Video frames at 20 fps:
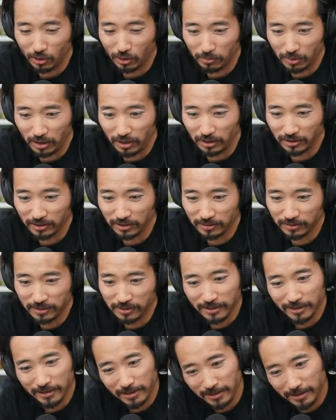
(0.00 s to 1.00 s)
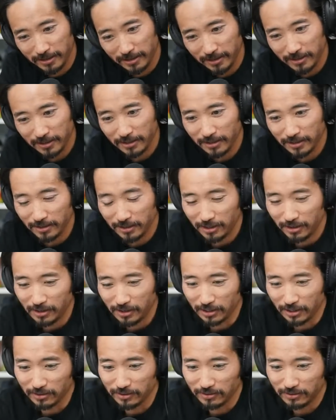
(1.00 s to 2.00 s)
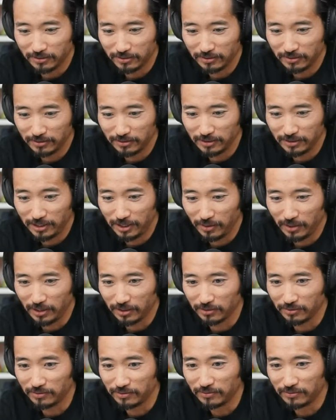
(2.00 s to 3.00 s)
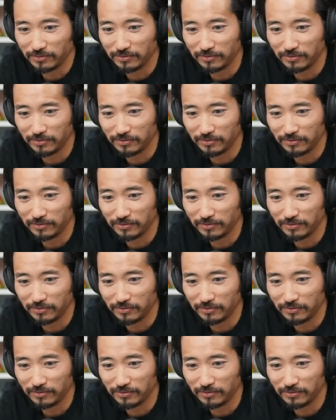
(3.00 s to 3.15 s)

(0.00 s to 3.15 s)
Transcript: don't bonk. There you go. There you go.